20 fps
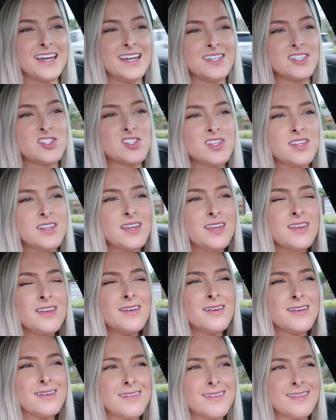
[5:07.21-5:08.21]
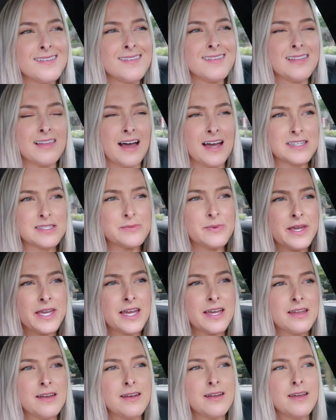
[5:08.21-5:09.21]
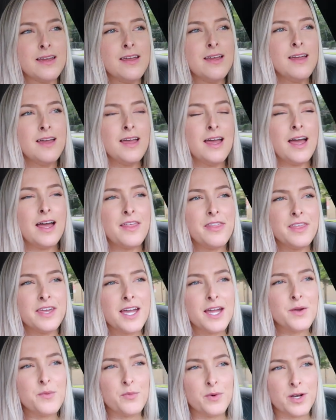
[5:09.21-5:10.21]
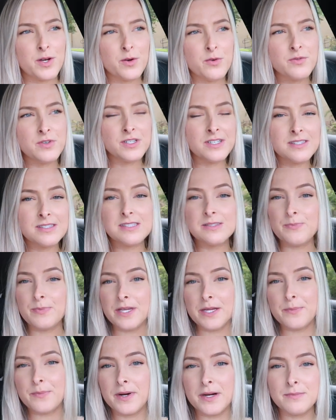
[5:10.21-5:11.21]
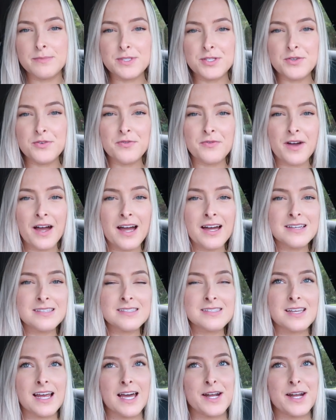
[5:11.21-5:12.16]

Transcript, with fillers: Actually, last weekend, I think I went over a speed bump too fast.